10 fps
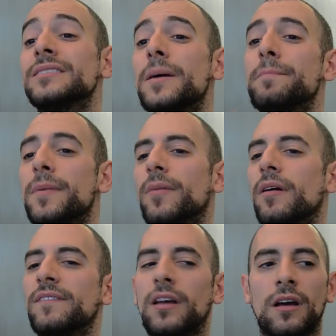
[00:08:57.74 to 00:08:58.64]

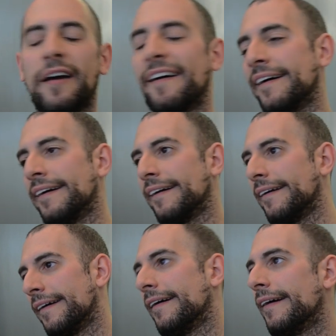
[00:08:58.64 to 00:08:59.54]
Sometimes they feel like,
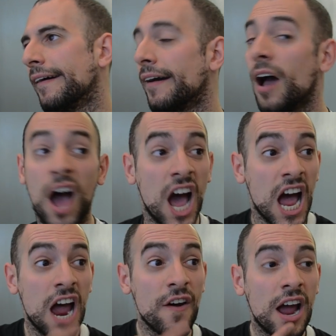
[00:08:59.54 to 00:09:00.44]
ugh, it's a
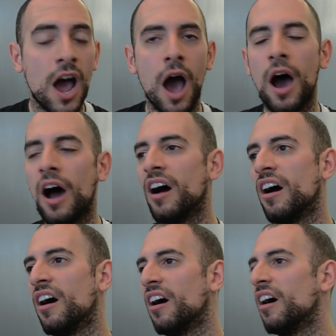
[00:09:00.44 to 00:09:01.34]
hearing theater
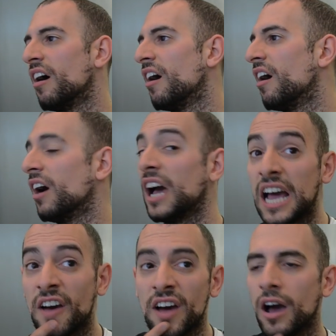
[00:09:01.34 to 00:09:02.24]
group. No
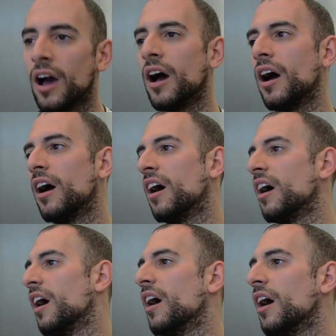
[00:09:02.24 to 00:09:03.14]
way.
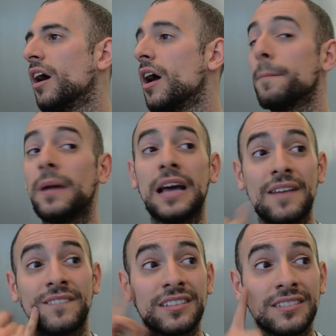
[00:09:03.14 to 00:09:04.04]
If it's a
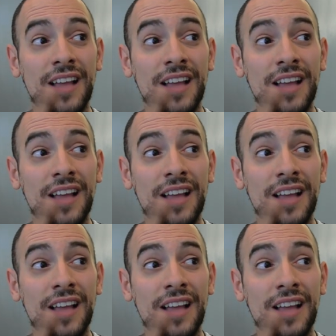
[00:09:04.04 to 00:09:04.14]
deaf and